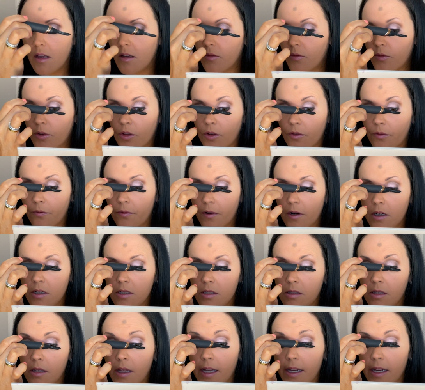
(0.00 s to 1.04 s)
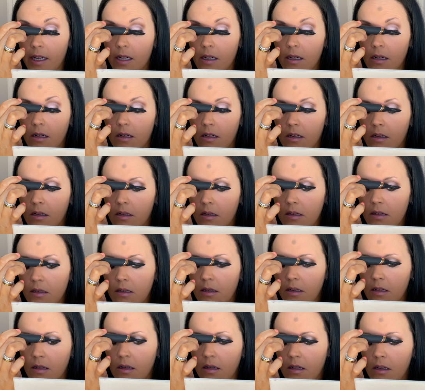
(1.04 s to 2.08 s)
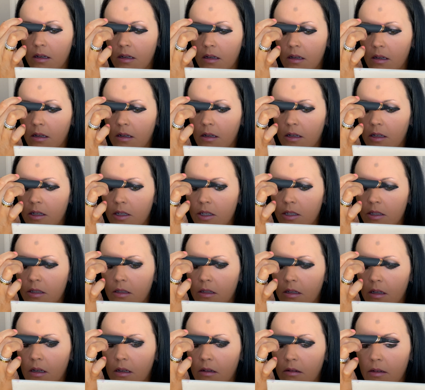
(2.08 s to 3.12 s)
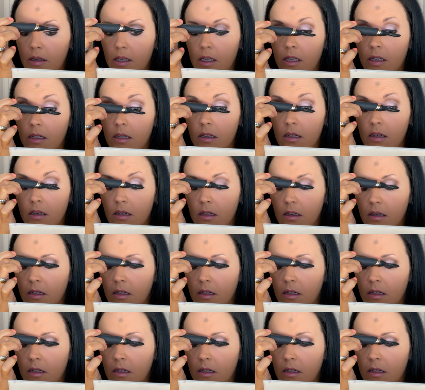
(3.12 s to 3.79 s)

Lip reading: for the first layer, I just go in,